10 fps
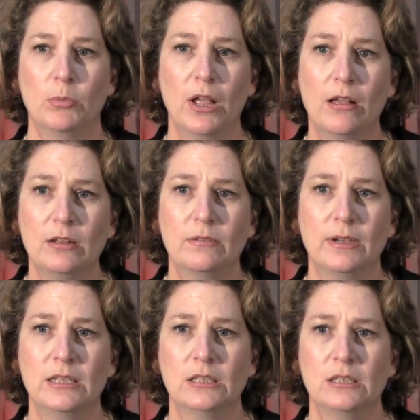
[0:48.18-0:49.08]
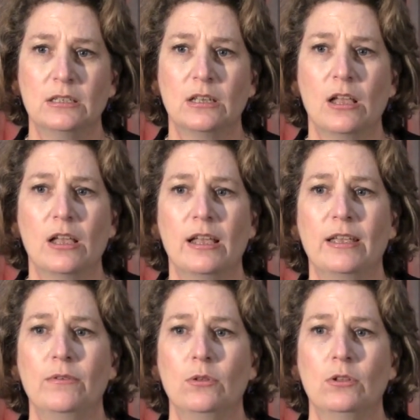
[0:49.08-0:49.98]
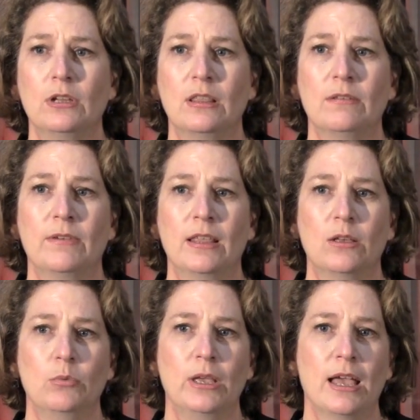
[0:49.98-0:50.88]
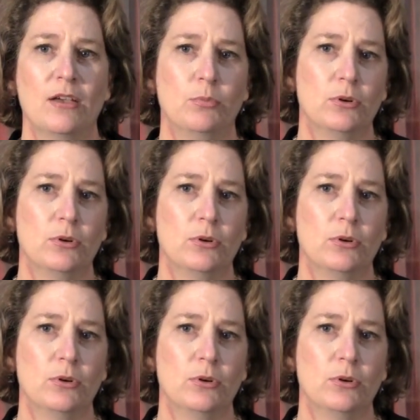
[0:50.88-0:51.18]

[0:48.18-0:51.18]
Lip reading: mobile health devices, if you look at the fact that we have